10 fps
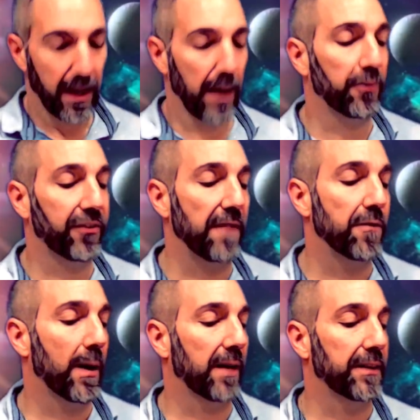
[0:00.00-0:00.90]
I will save
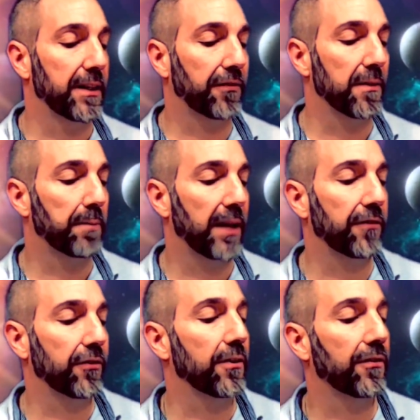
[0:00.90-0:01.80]
you out of a distant
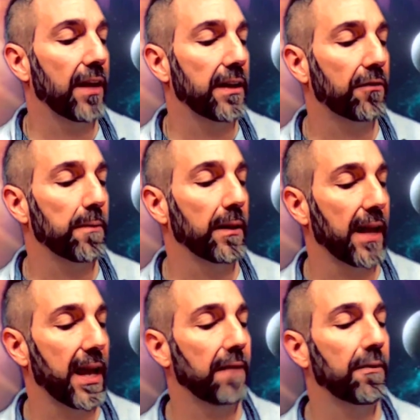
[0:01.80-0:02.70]
place, your descendants from the
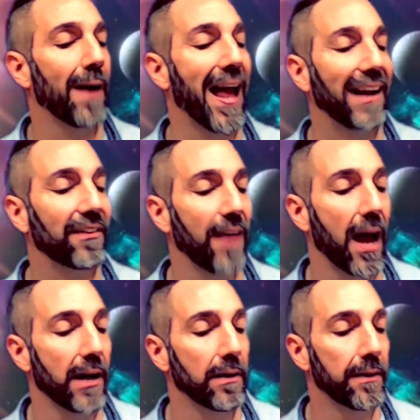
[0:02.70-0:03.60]
land of their
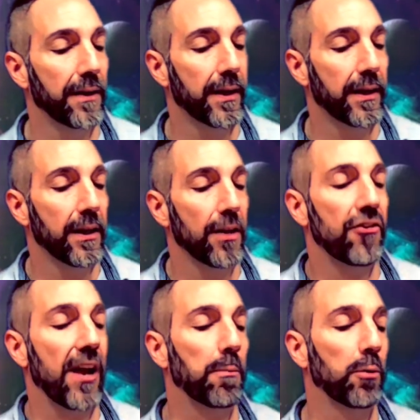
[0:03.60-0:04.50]
exile.
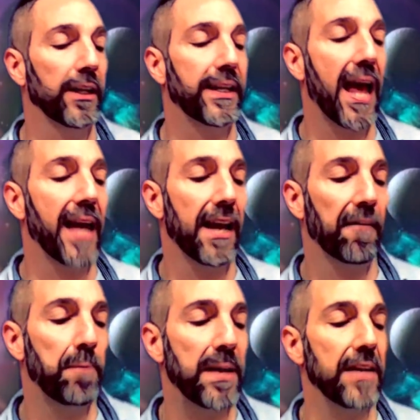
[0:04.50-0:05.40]
Jacob will again
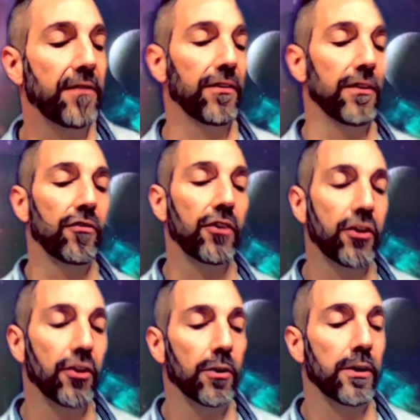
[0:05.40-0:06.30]
have peace and
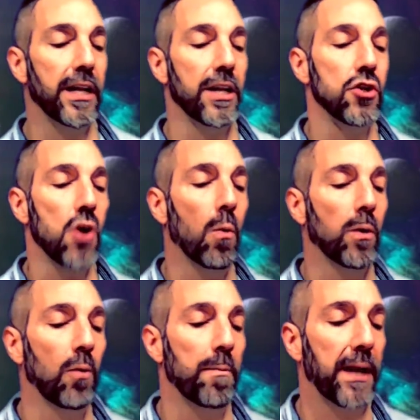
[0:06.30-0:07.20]
security, and no
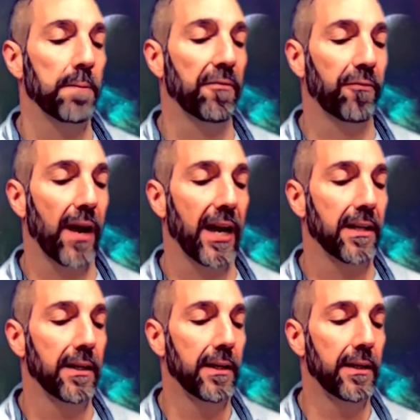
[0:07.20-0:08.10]
one will make him afraid.
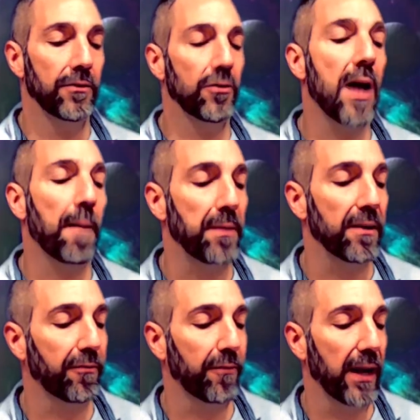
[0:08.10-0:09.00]
Do not be
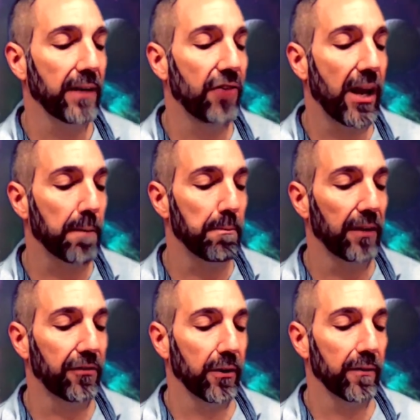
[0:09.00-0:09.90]
afraid, Jacob, my
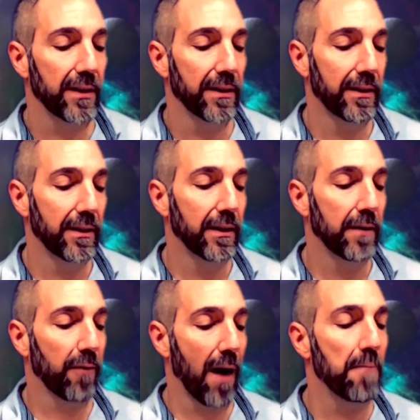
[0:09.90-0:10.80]
servant,
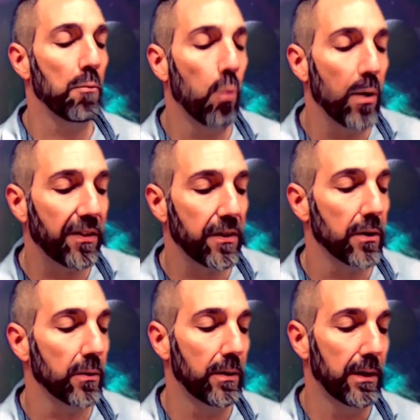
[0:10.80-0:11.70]
for I'm with you.